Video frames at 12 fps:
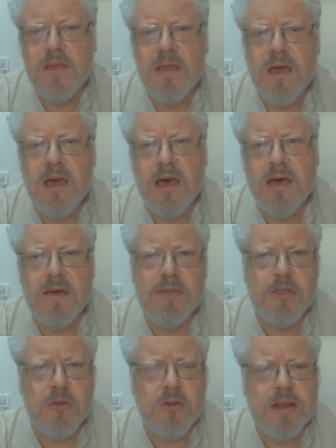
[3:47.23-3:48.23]

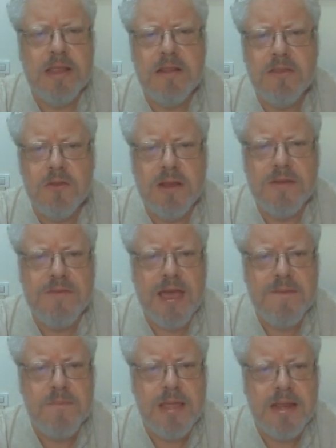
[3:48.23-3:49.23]
30 to
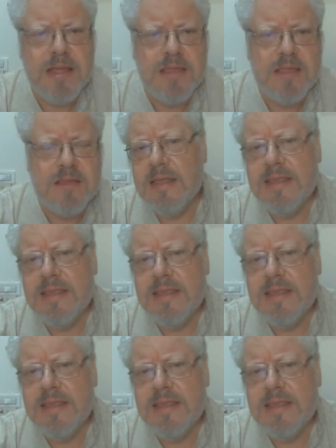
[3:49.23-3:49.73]
35 minutes,